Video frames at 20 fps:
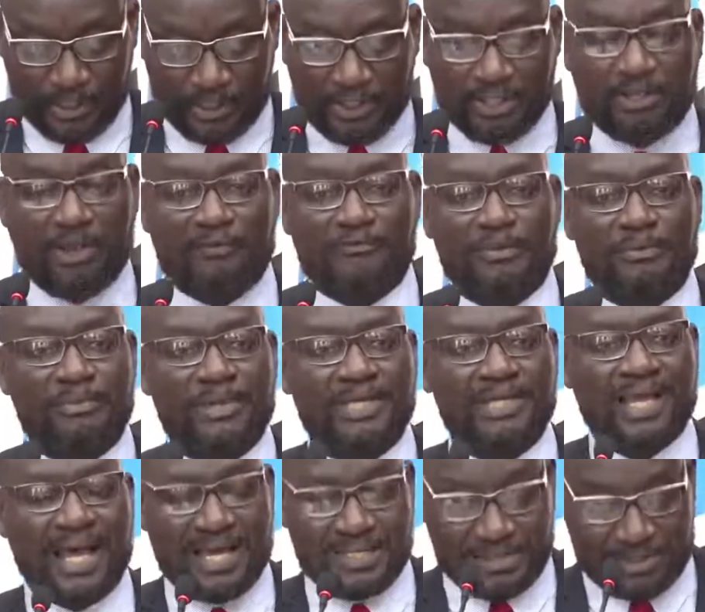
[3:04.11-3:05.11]
The
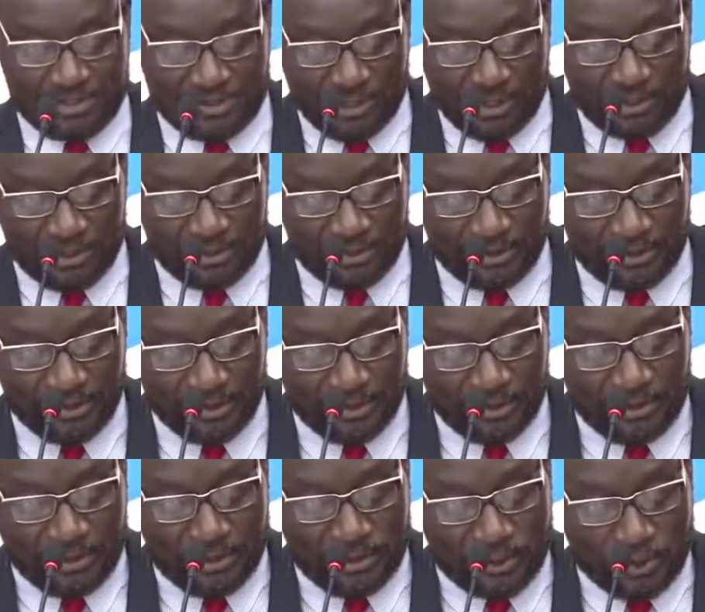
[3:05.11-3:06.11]
government has done
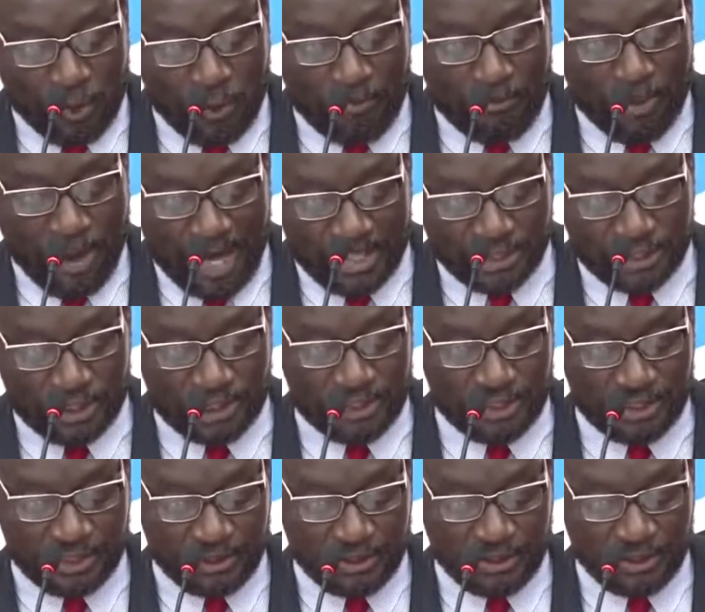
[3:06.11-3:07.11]
so
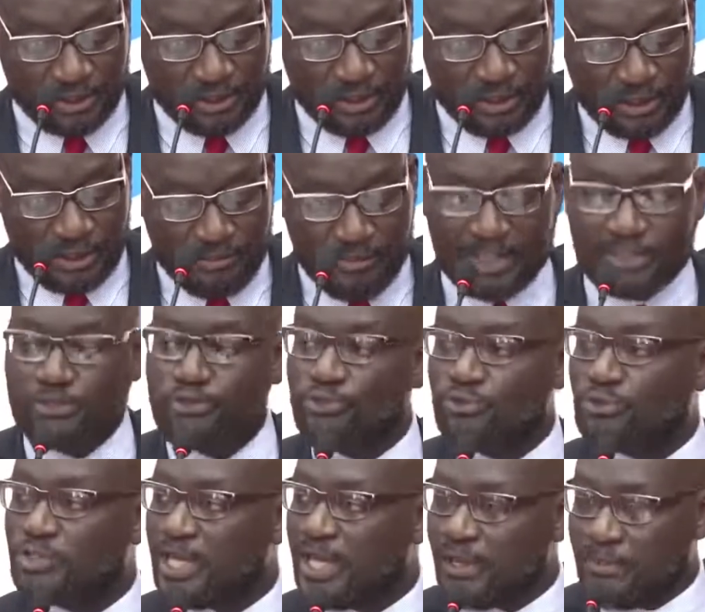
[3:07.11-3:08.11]
partially, but
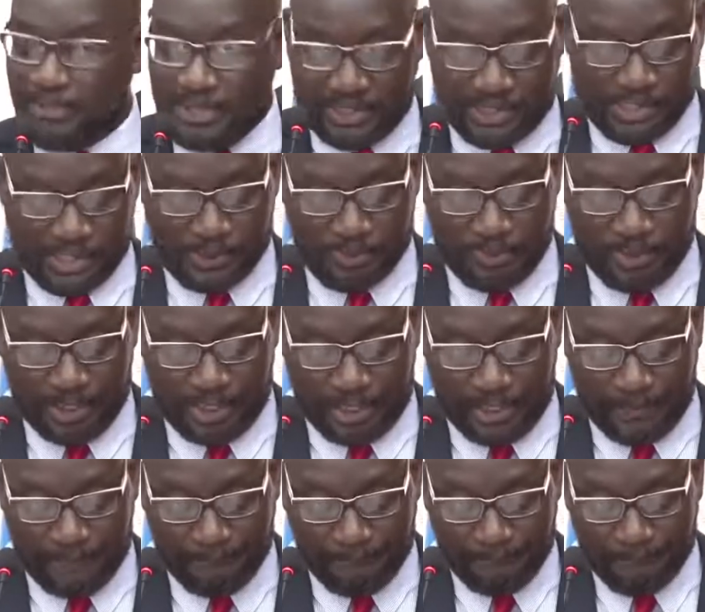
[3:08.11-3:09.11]
today, Mr.
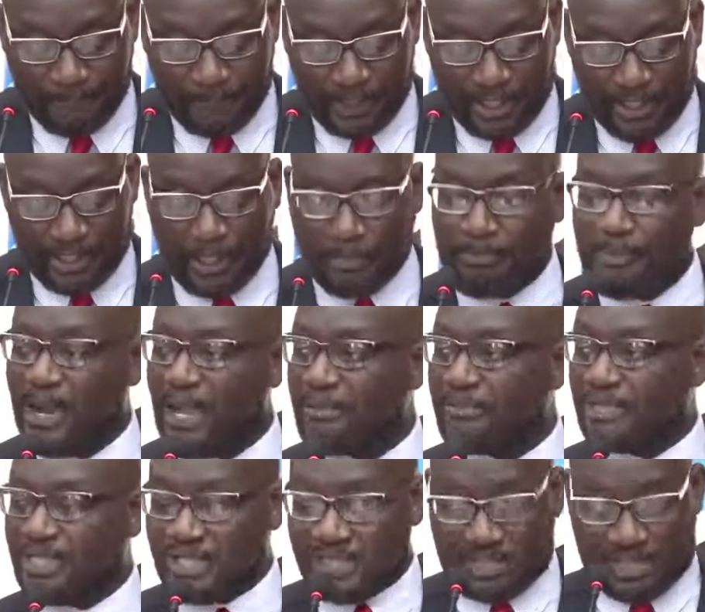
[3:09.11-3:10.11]
Speaker, in the
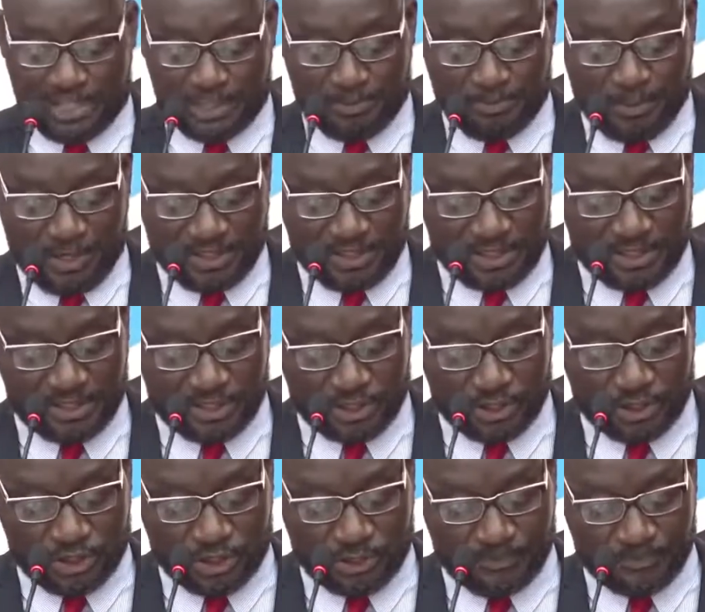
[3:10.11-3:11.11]
Prime Minister's
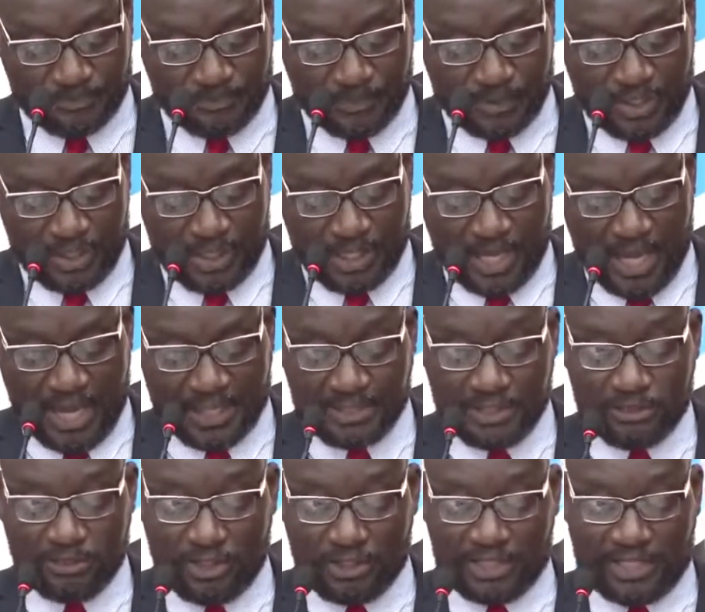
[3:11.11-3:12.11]
presentation, I
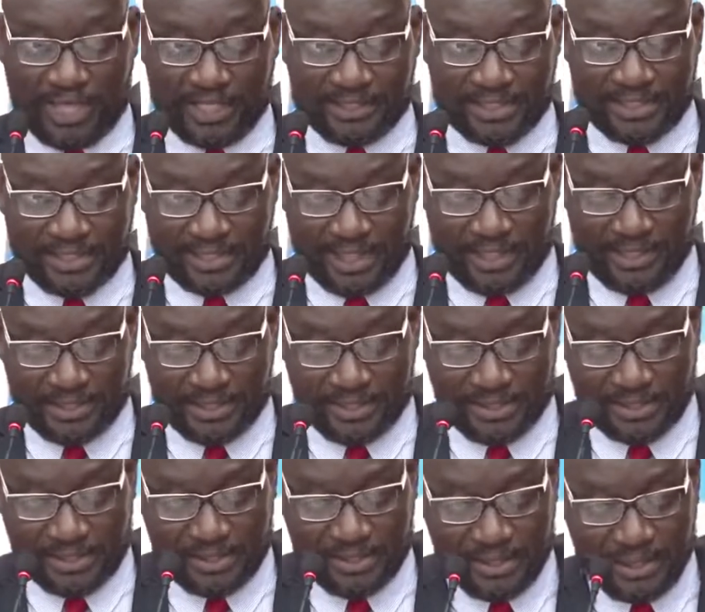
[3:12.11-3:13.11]
did not get a
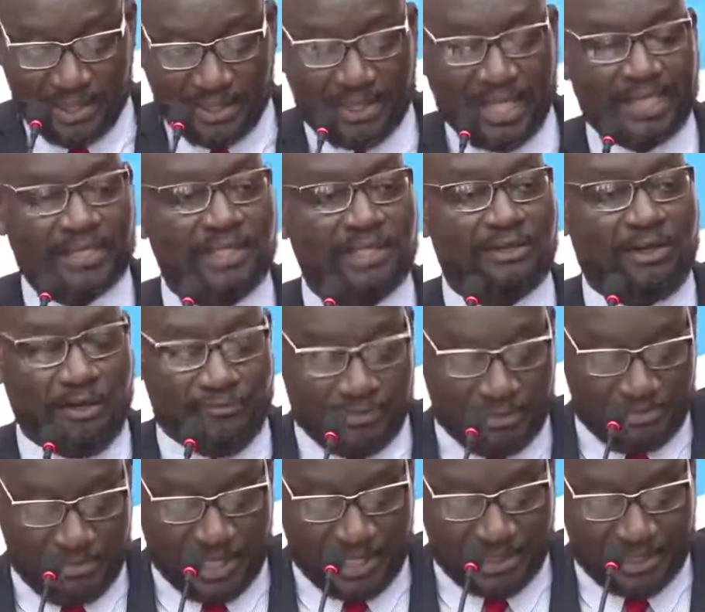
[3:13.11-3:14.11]
sense that the
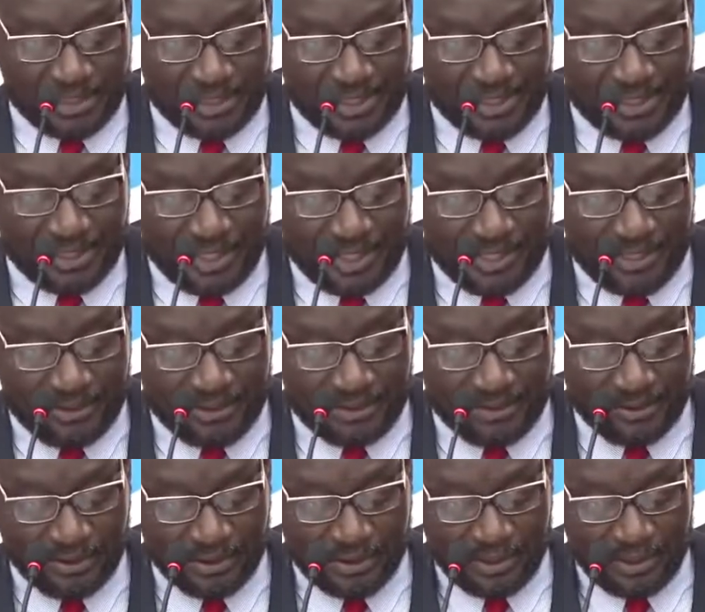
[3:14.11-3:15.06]
government, again,